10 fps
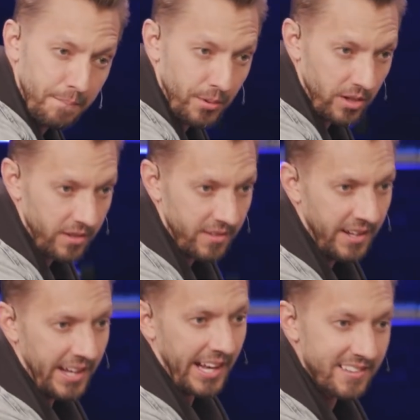a bird
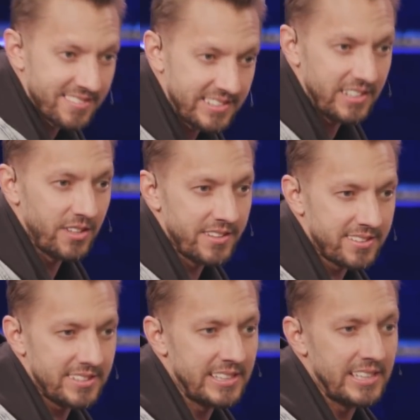and steal the
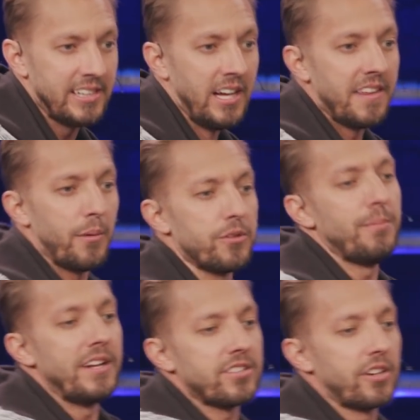seed that was
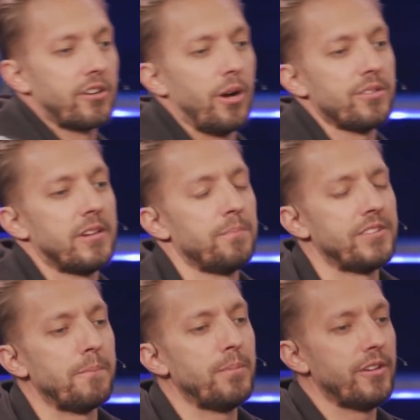meant to grow
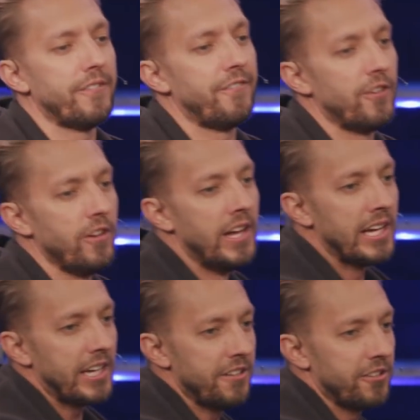something beautiful
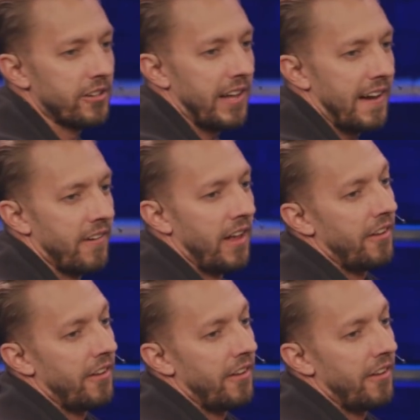in your life.